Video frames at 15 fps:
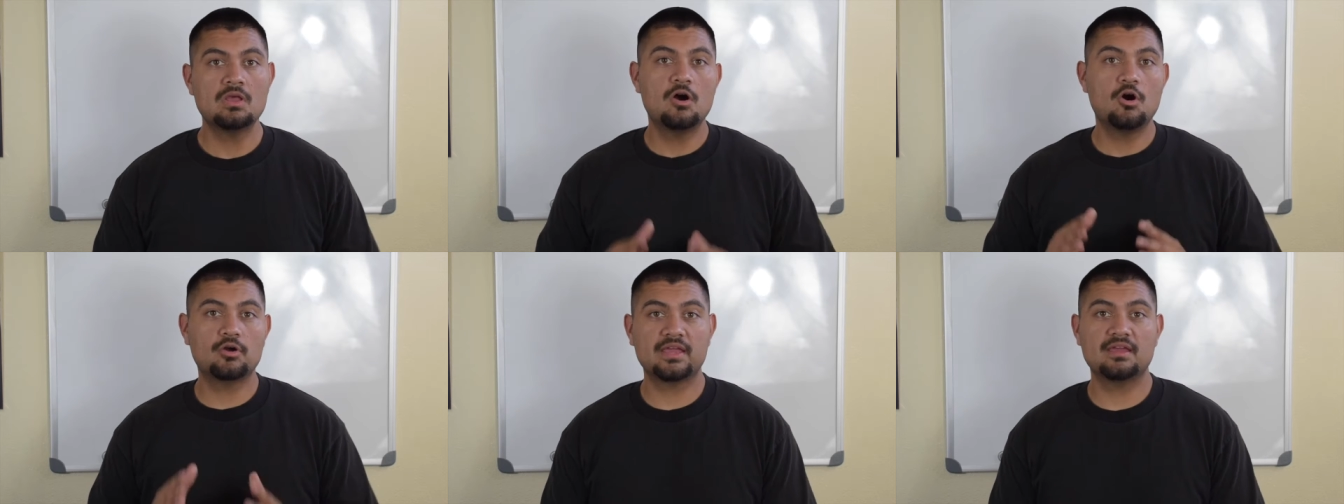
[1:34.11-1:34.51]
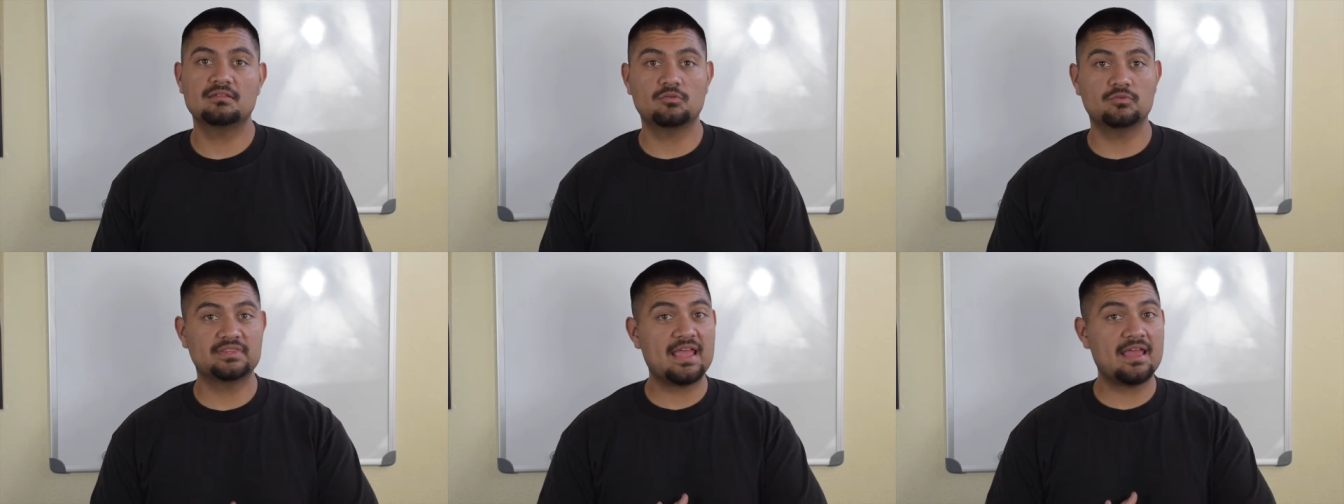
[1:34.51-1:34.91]
Okay,
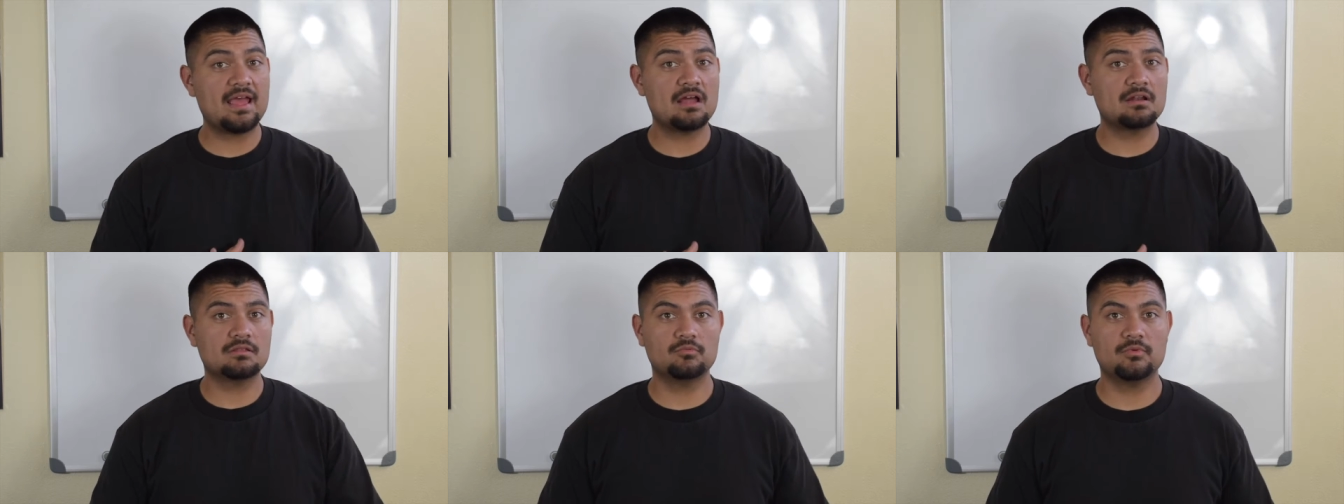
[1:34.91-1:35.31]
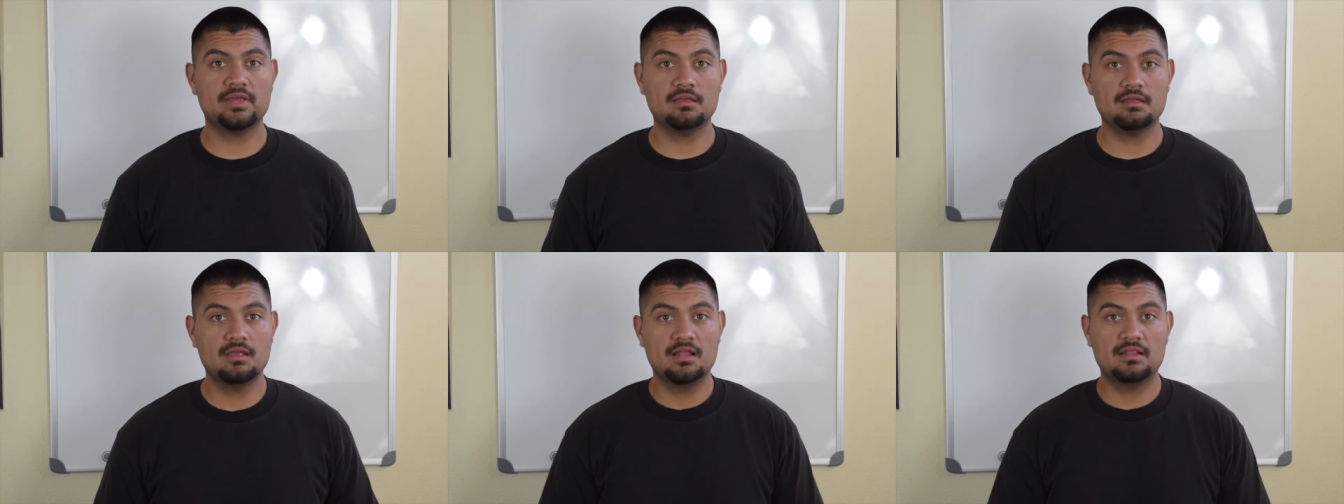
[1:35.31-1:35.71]
so with that out of the
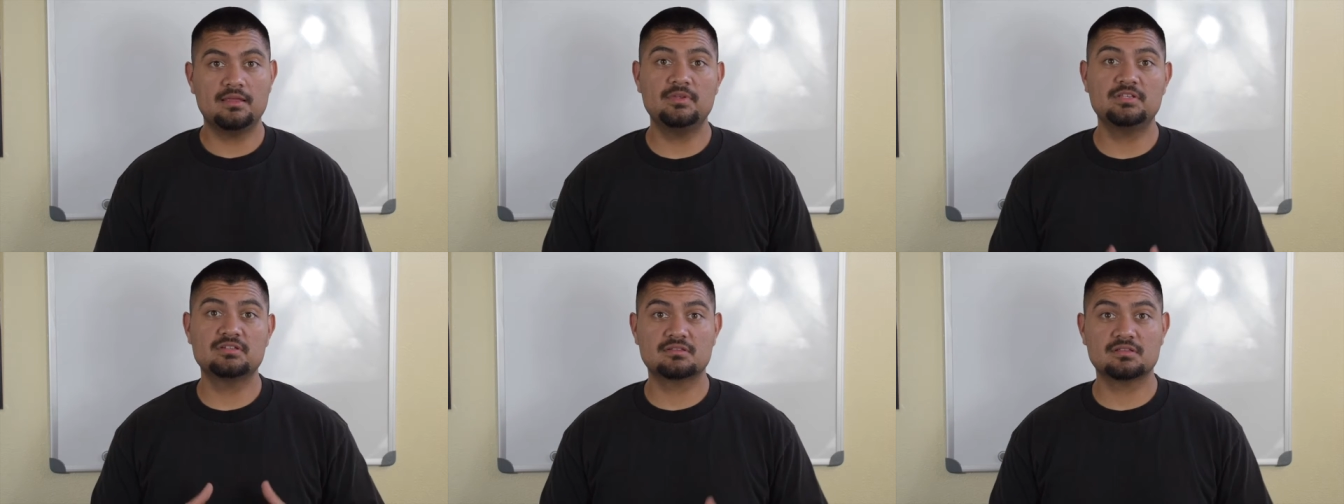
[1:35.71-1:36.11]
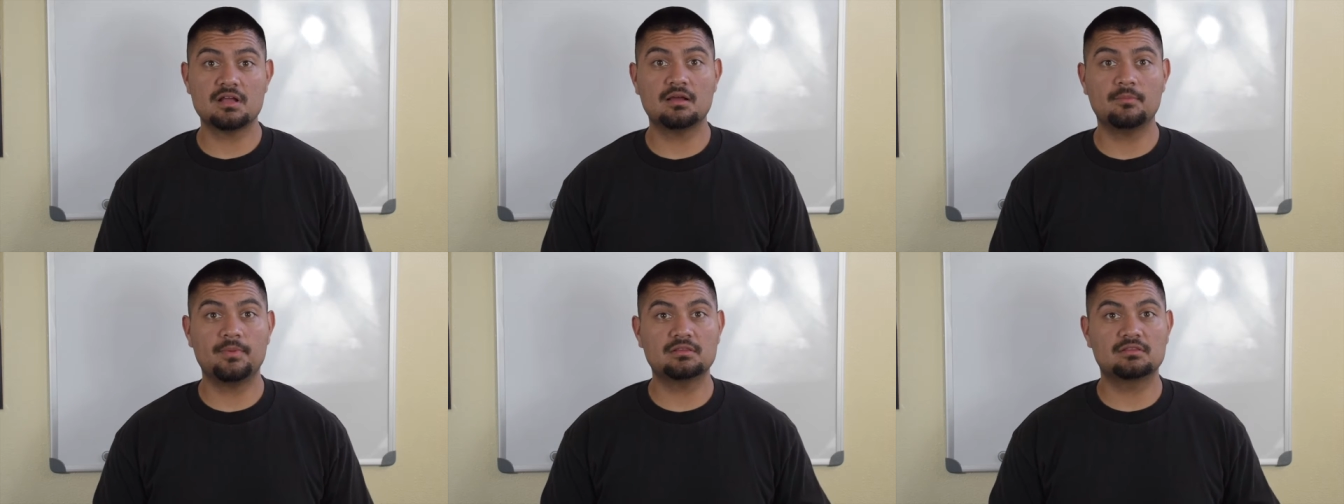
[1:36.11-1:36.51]
way, let me just
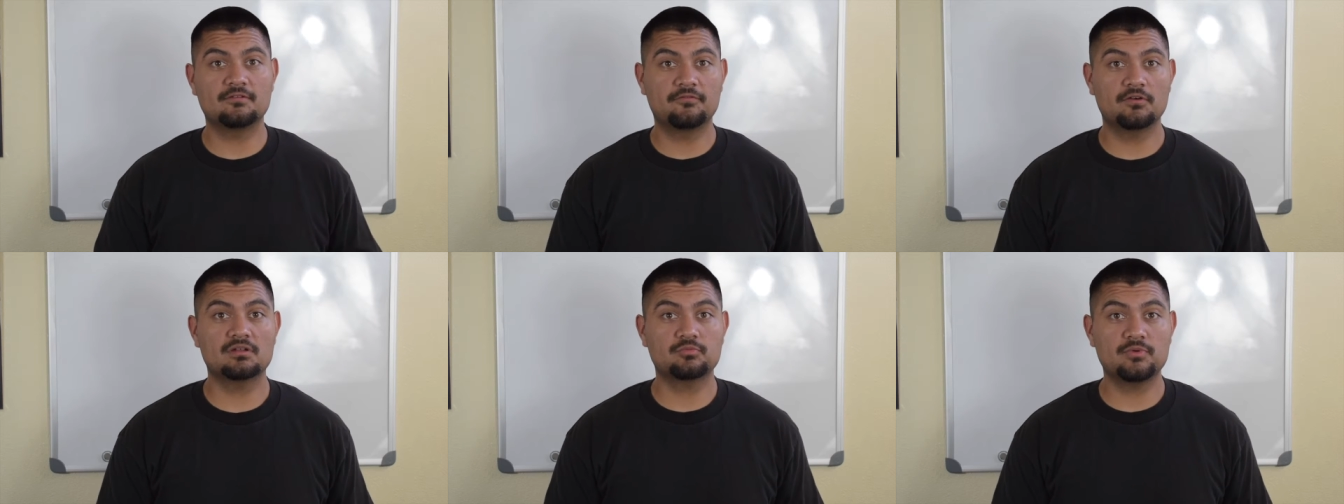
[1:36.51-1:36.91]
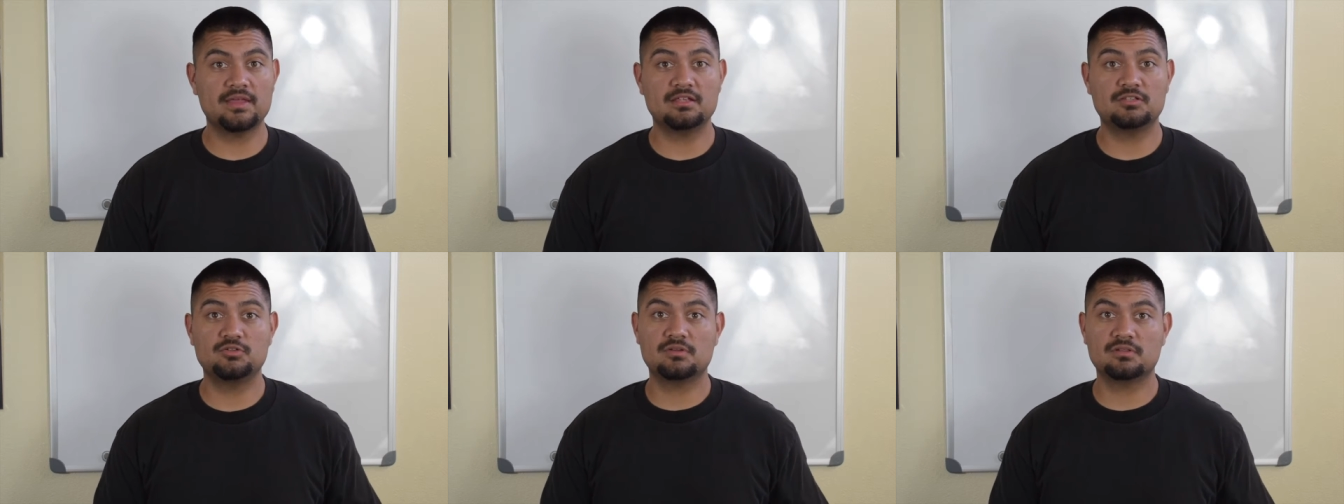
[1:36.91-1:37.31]
talk about the first way
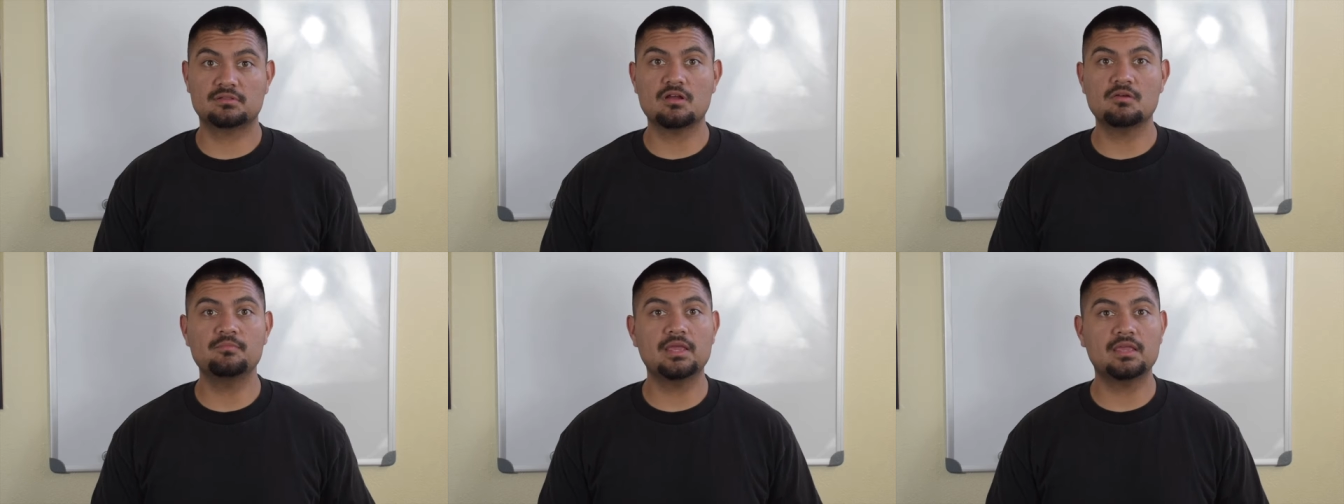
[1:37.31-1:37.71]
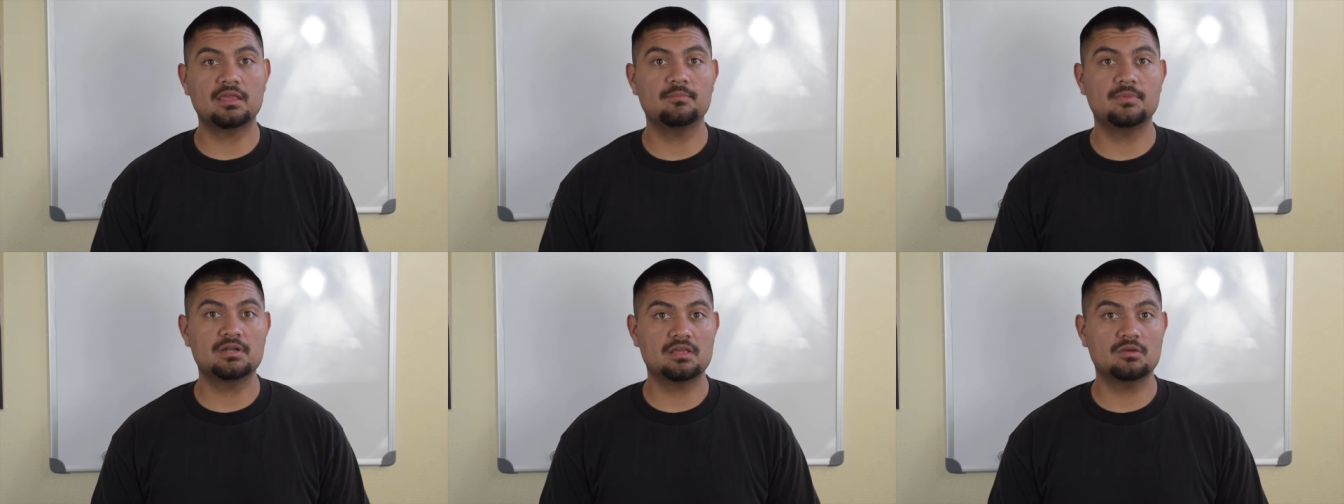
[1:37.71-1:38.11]
that you can start
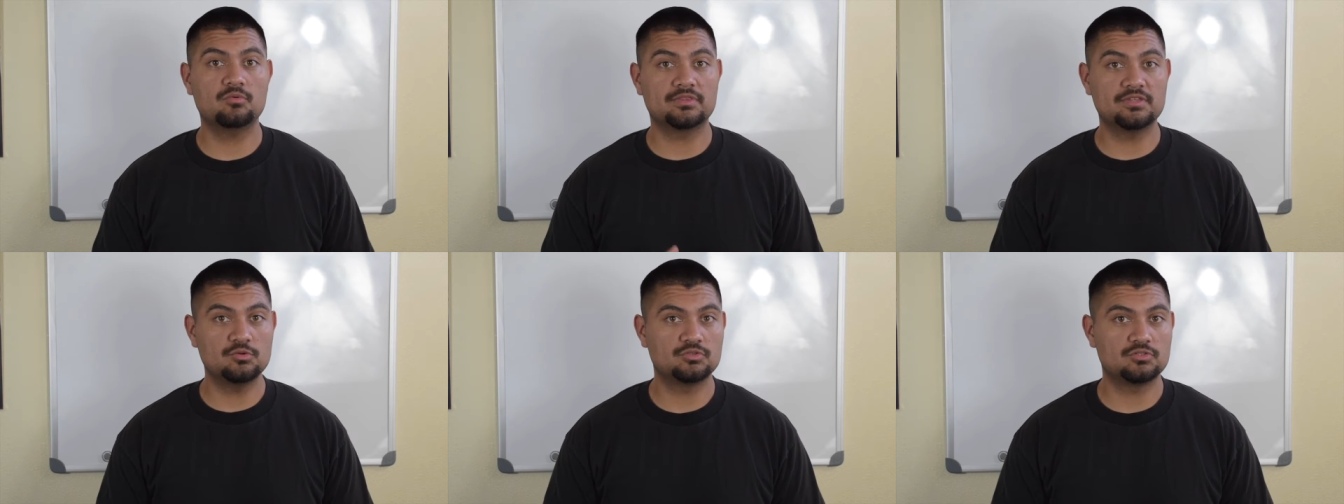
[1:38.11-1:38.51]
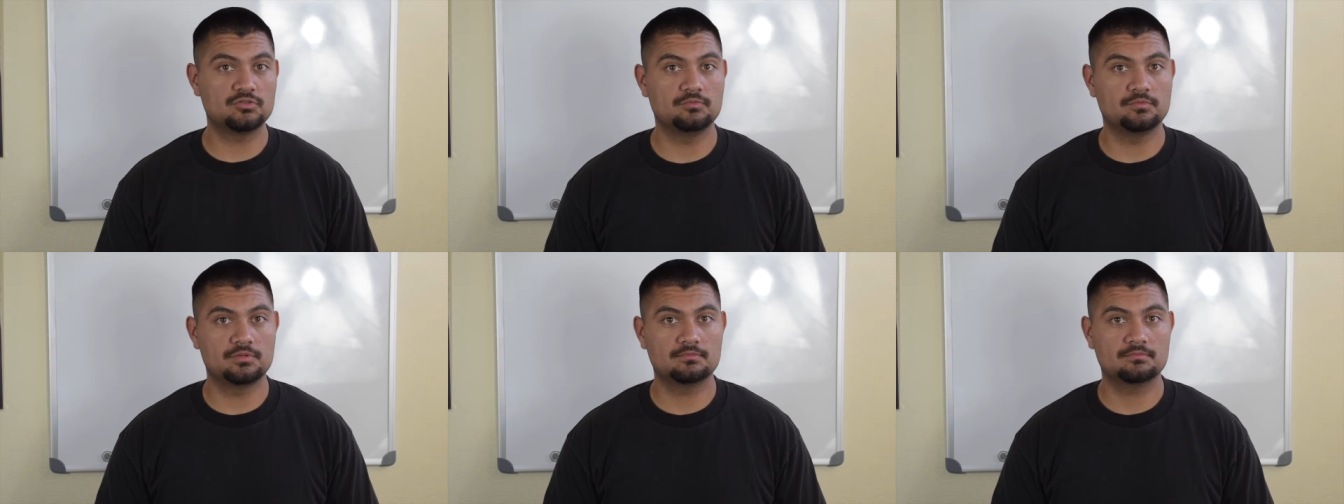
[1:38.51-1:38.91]
making money with YouTube.